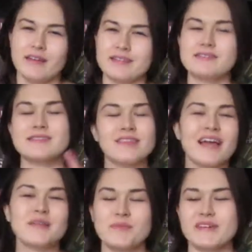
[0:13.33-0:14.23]
It's
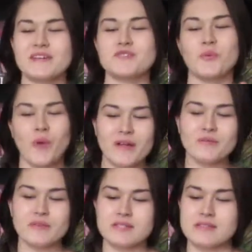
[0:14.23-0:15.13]
slight because
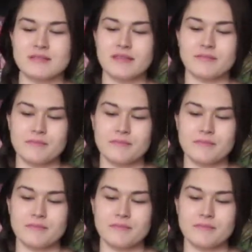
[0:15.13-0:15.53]
one was